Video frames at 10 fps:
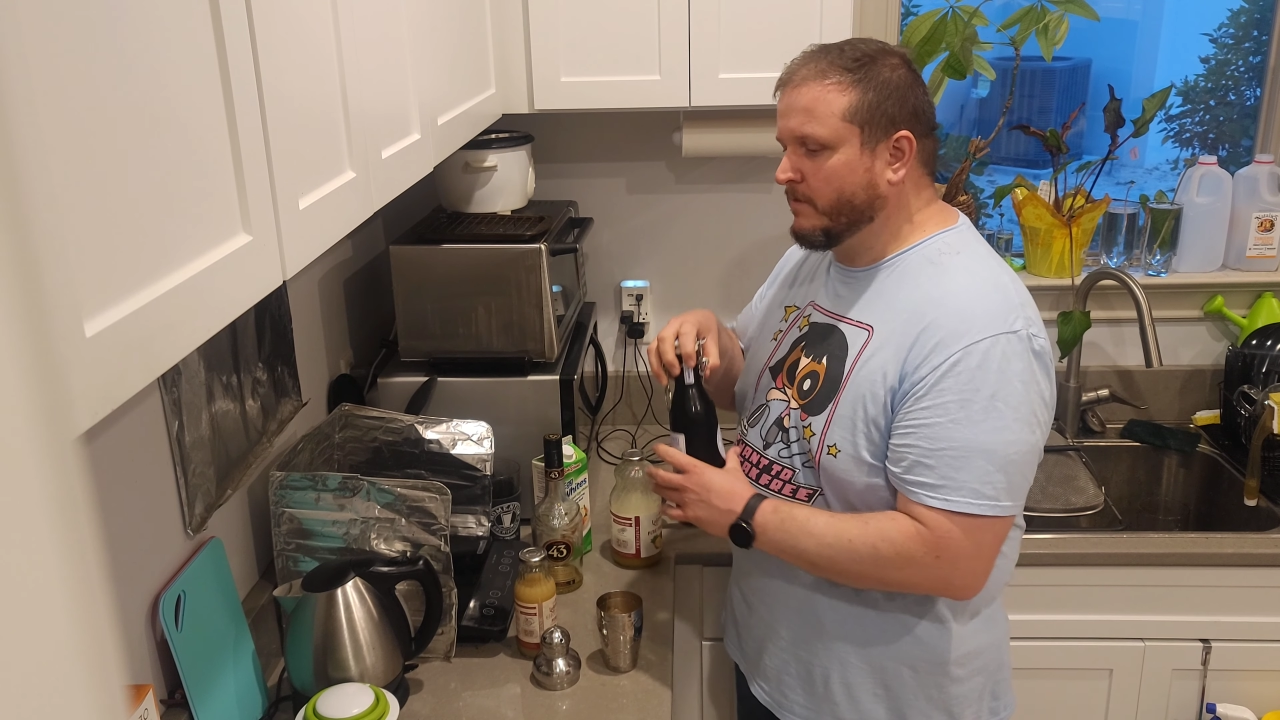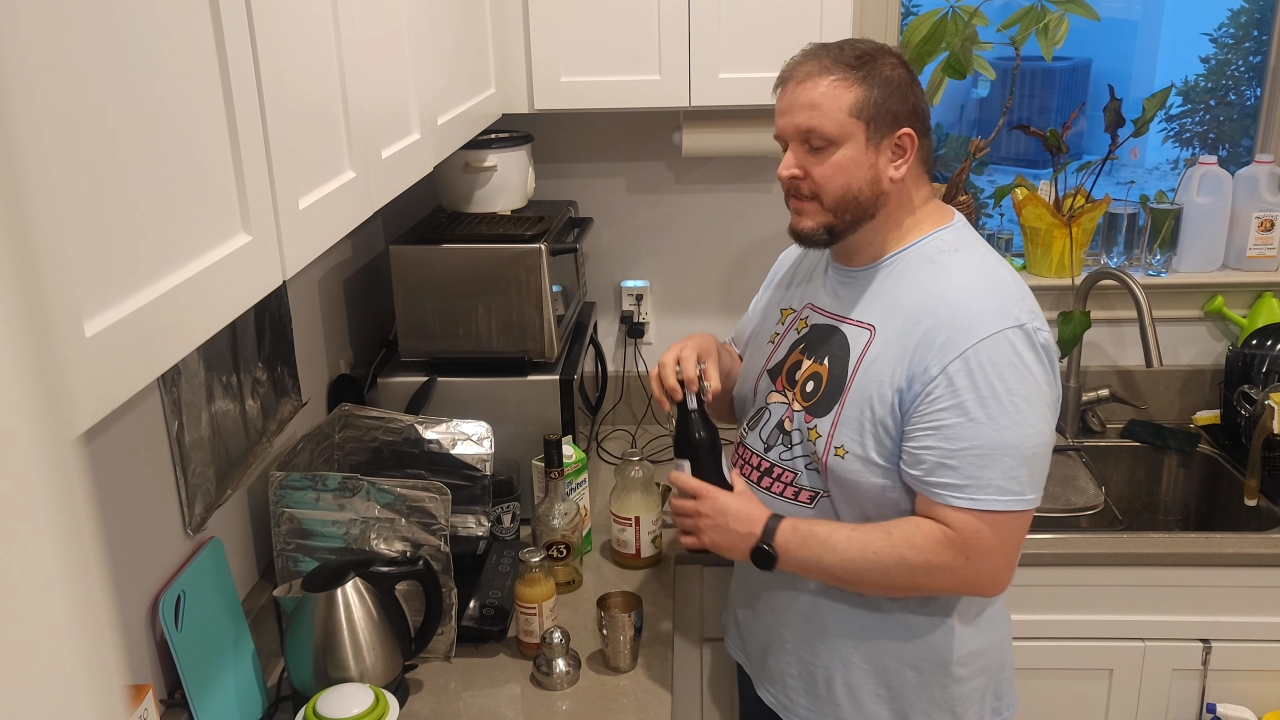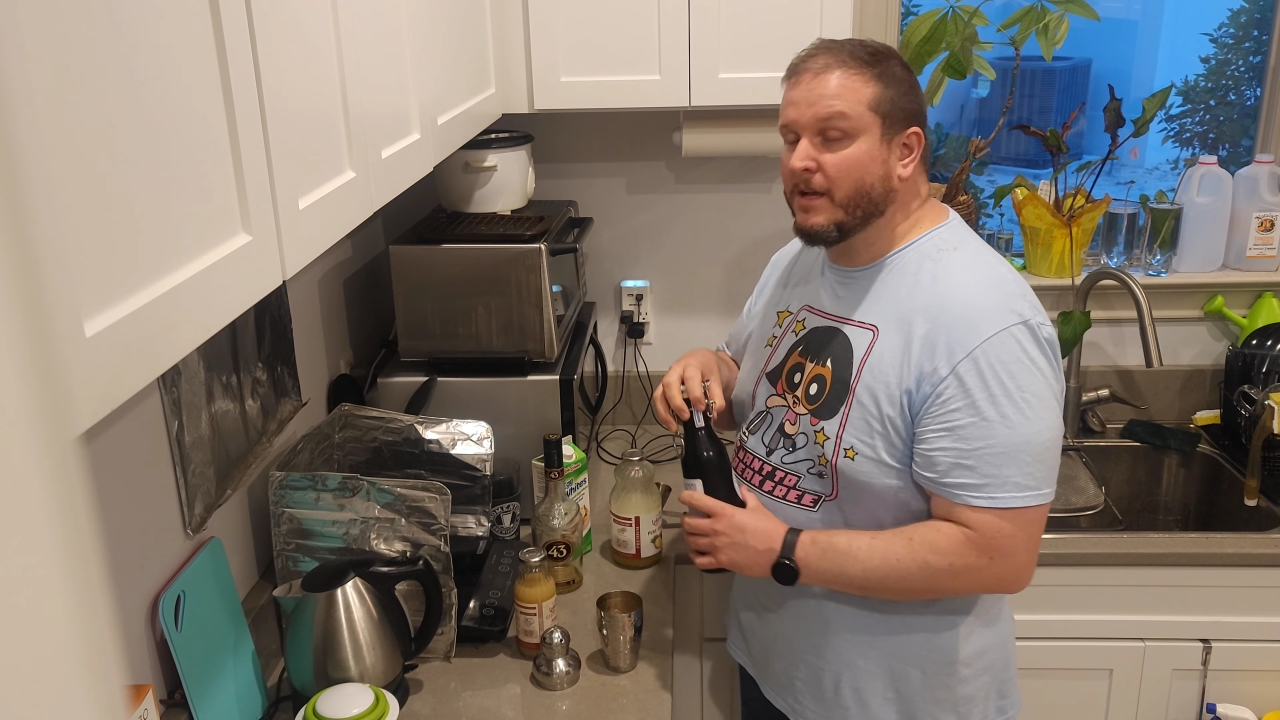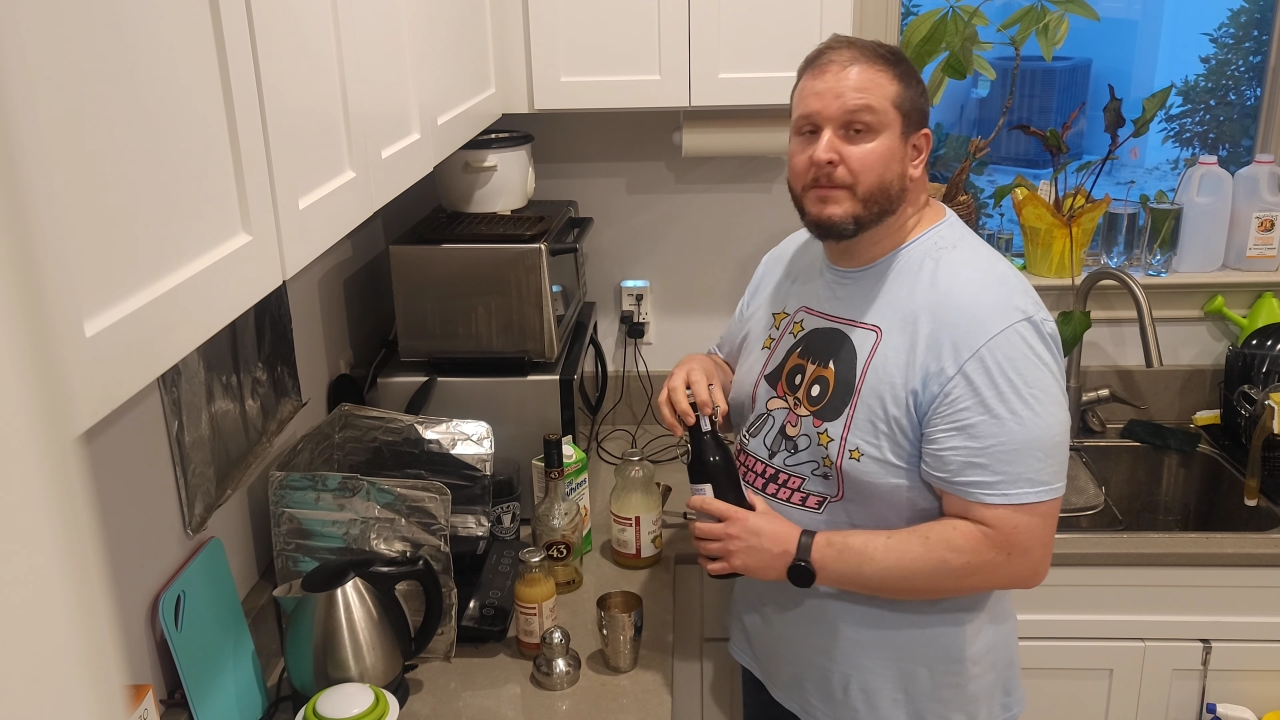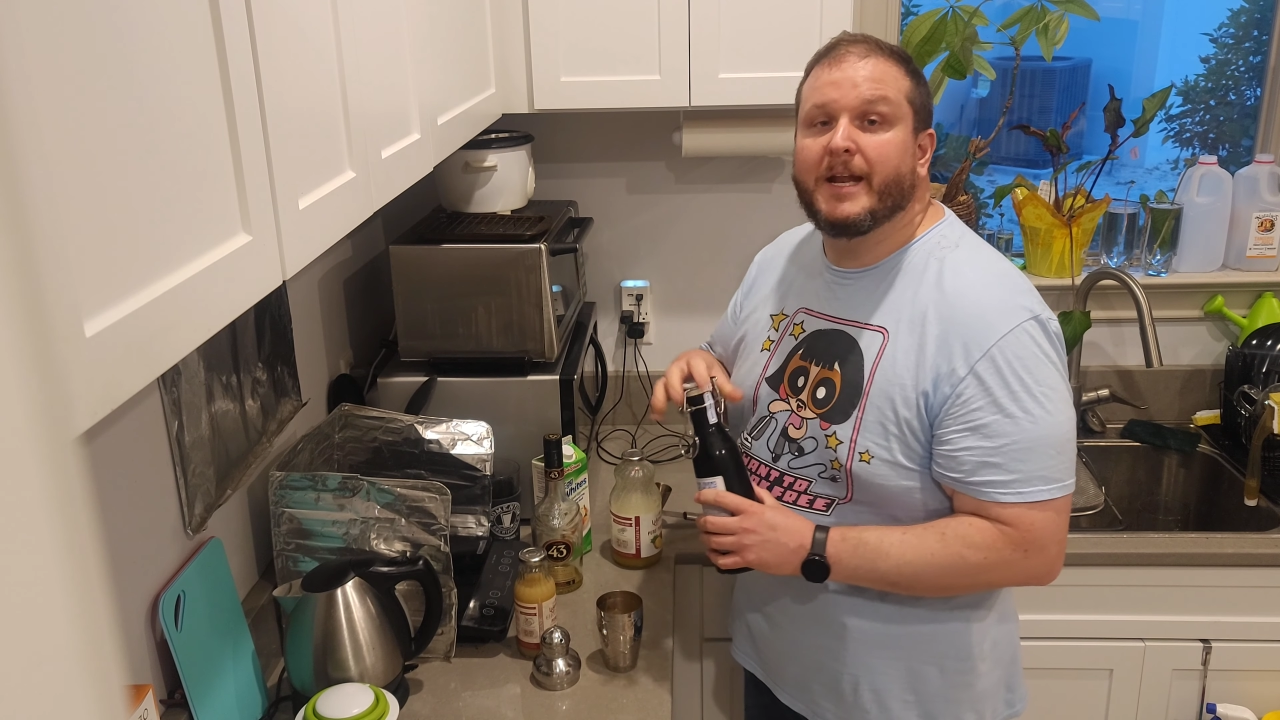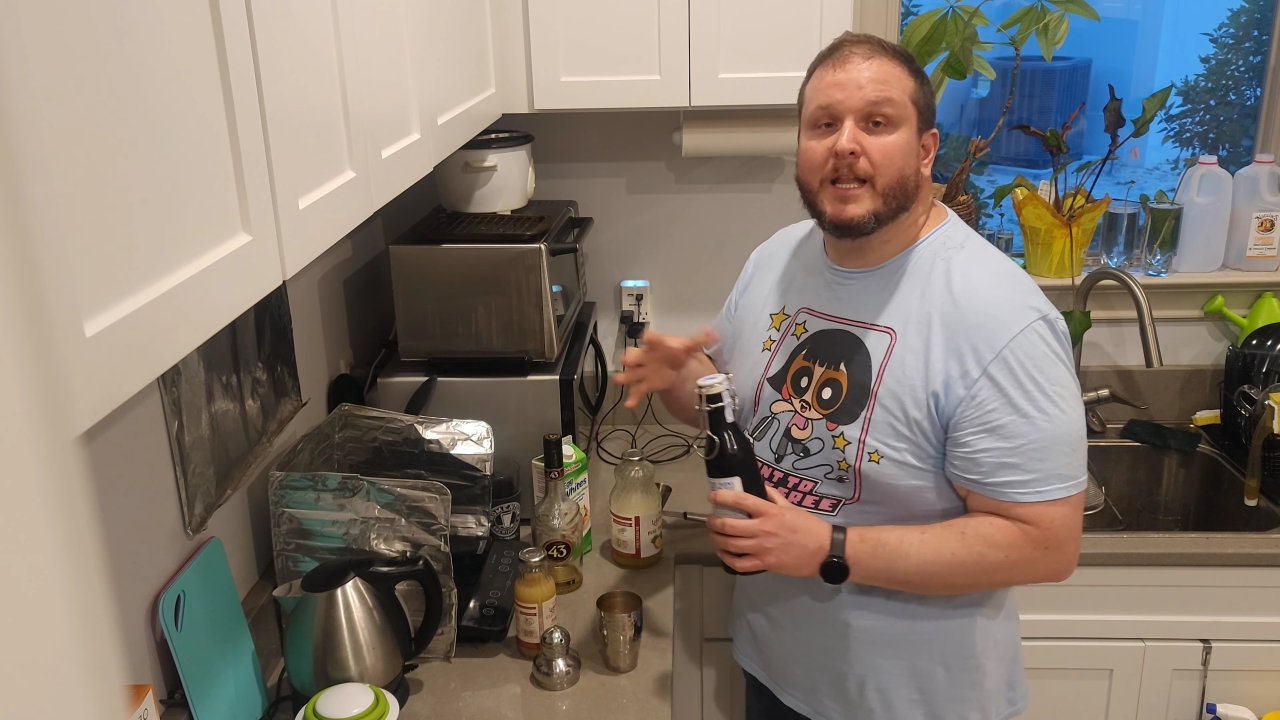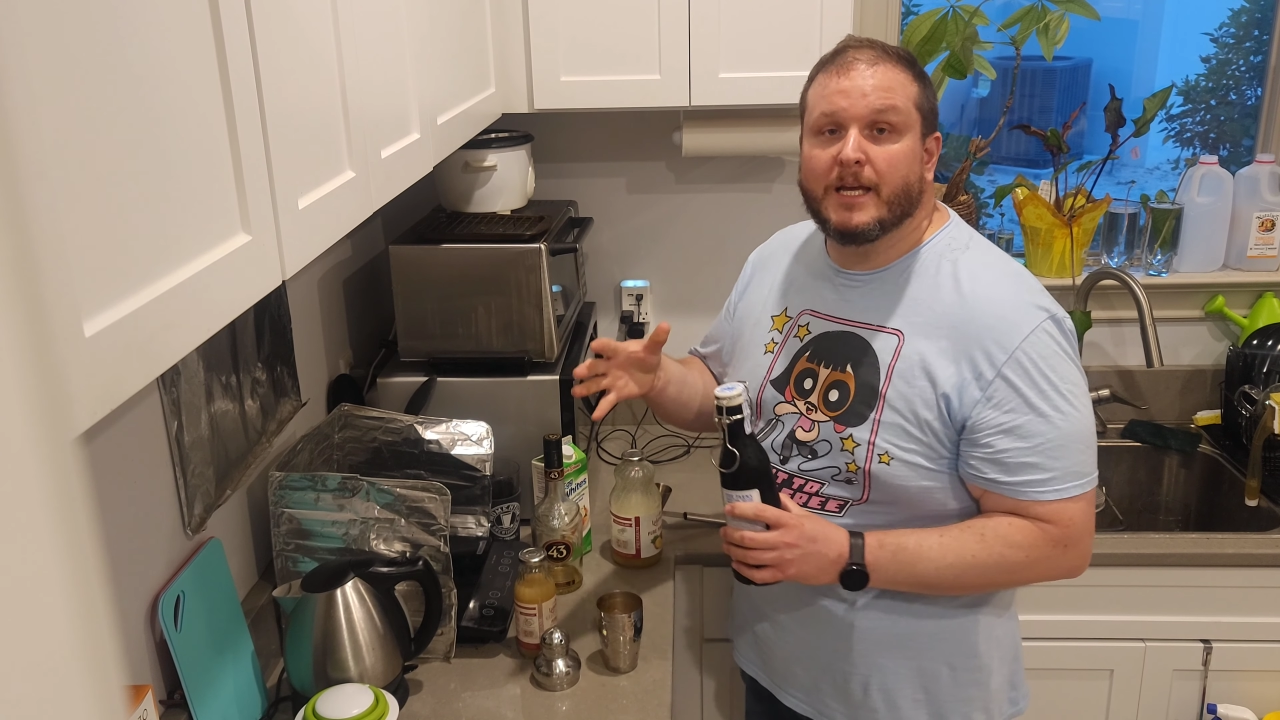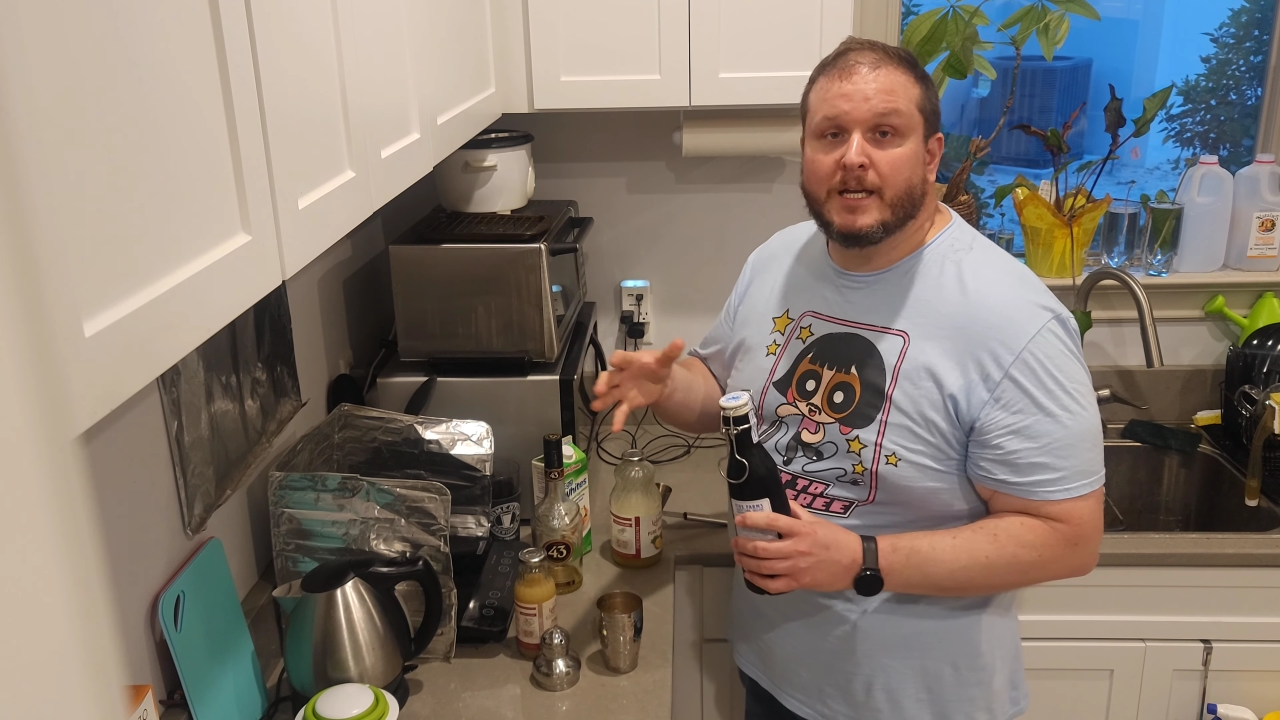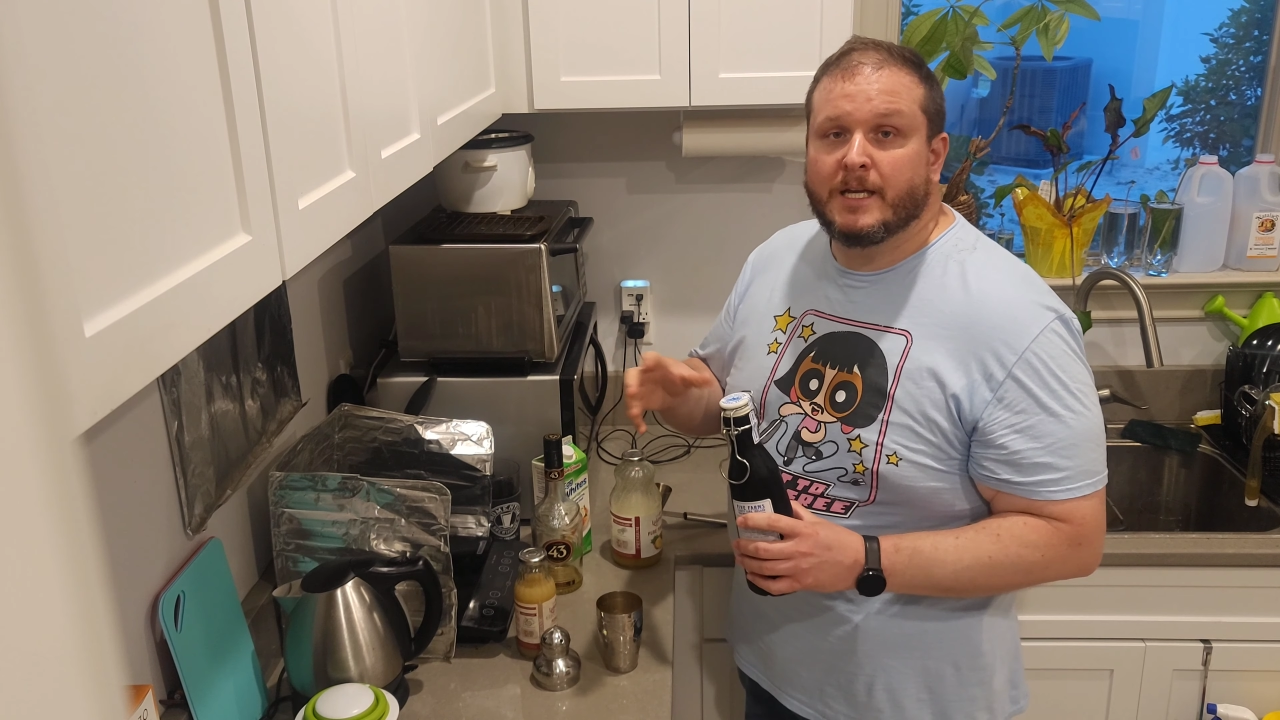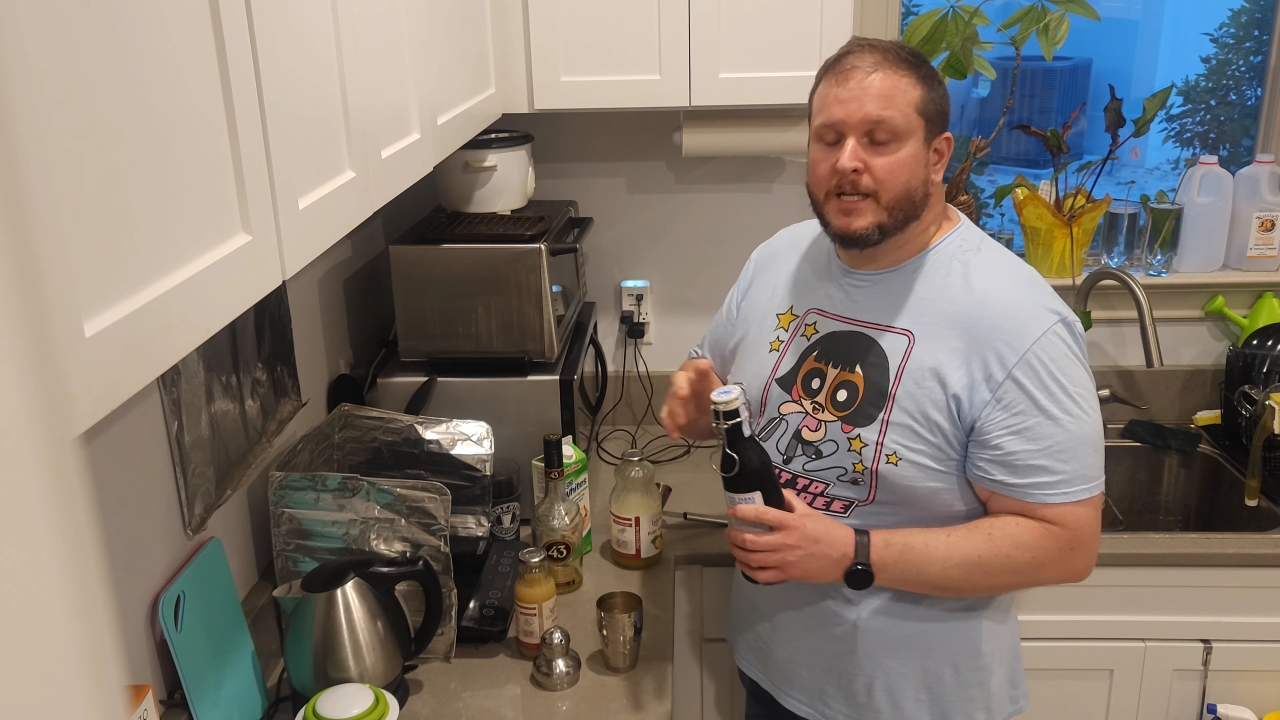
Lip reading: you salmonella,